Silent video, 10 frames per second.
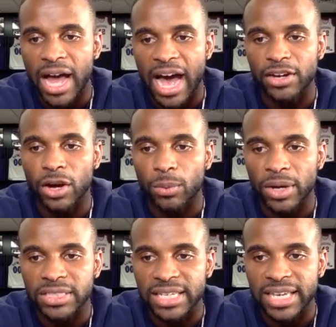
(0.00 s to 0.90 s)
I don't
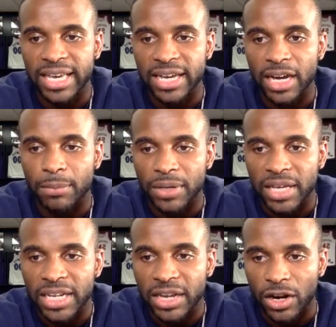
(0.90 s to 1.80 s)
want to get up
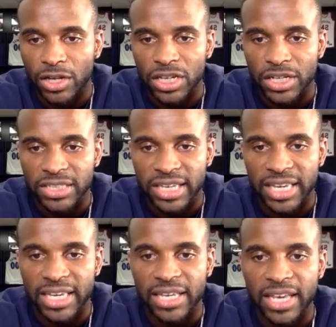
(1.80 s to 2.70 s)
any earlier to
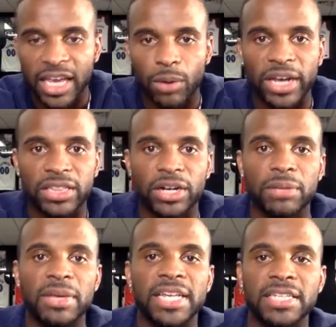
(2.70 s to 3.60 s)
eat and wait 30
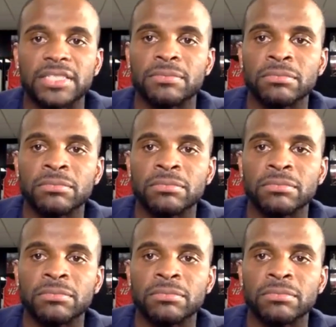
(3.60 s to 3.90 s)
minutes.